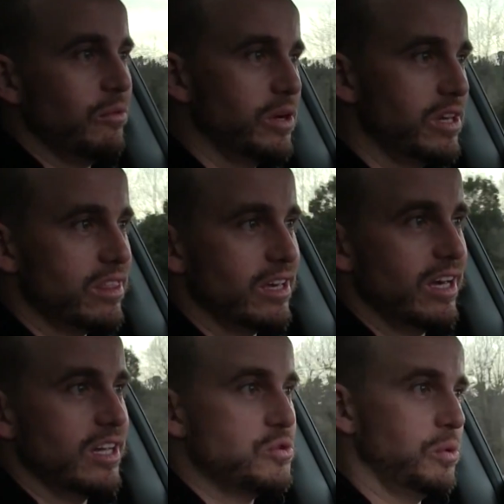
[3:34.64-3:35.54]
with
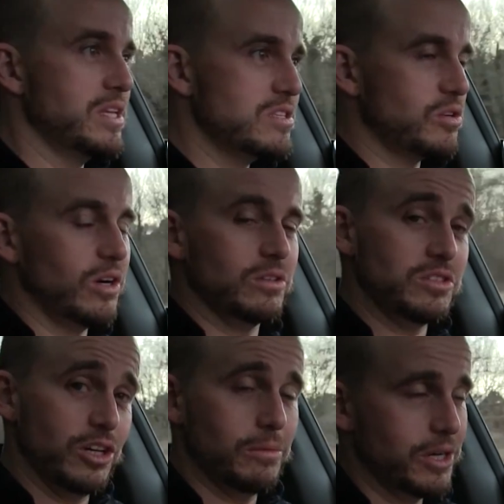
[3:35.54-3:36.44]
a twin scroll
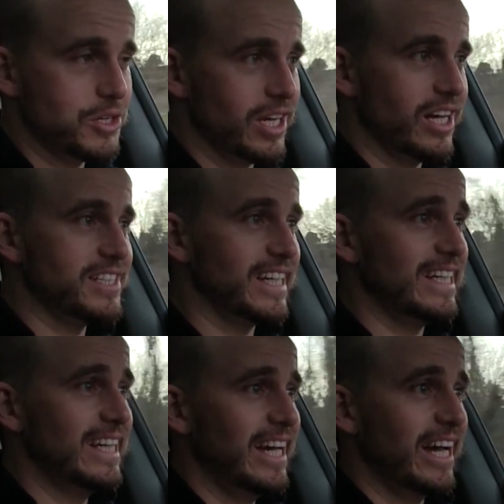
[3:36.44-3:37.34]

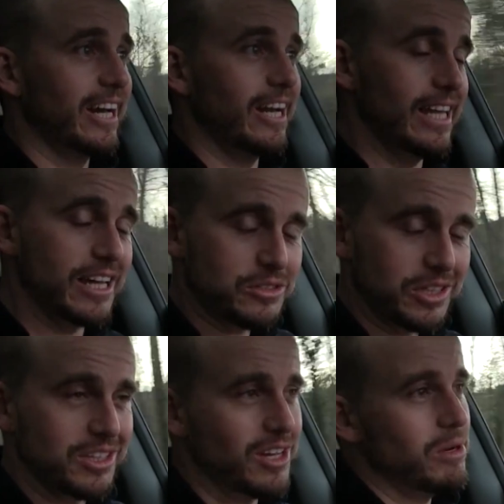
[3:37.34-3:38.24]
turbocharger and an
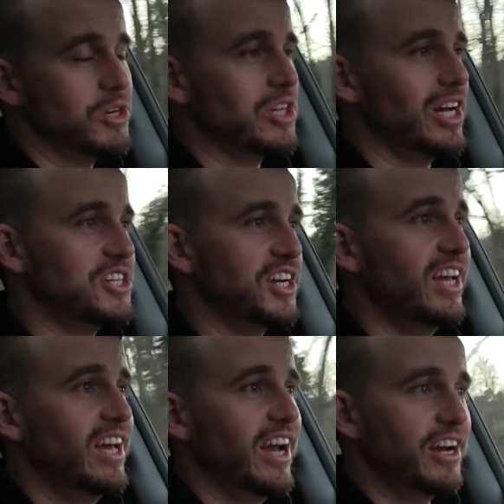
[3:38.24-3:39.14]
electric turbocharger
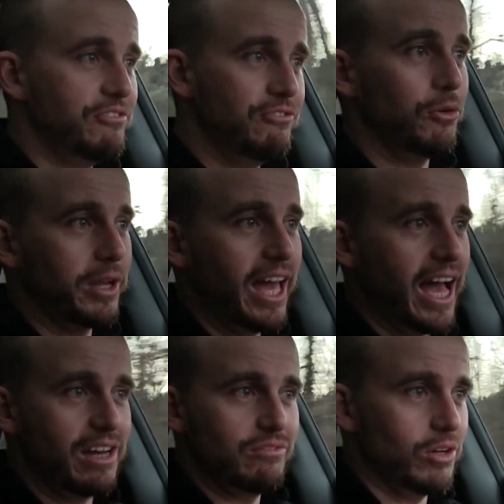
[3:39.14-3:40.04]
and a
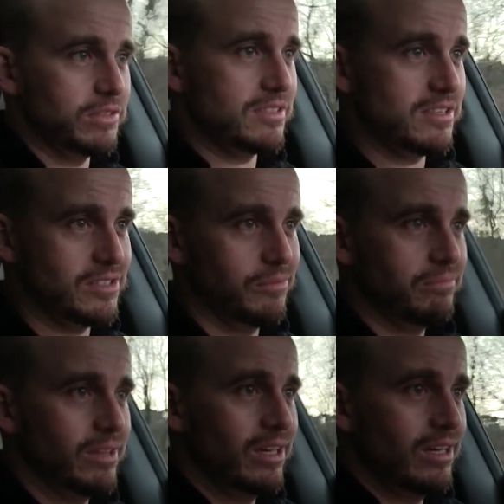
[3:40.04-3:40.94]
48 volt system.